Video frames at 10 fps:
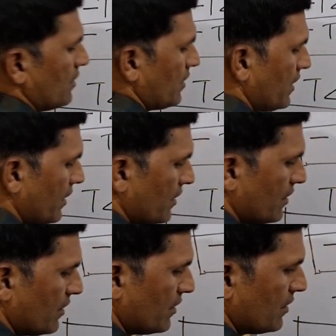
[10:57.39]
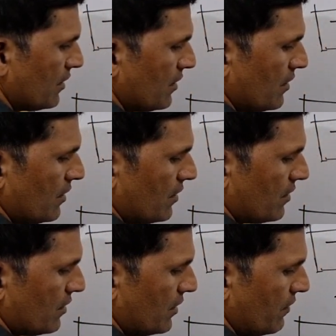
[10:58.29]
Okay,
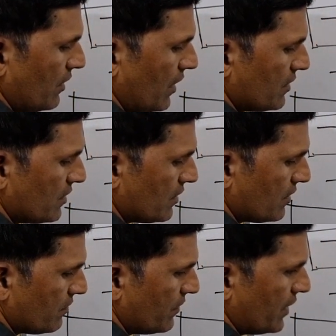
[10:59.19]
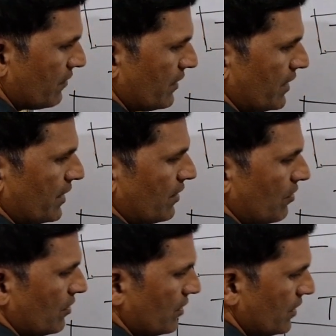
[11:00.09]
so they will ask frequently
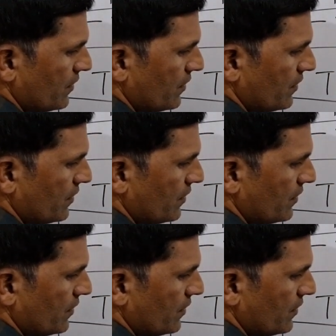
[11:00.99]
on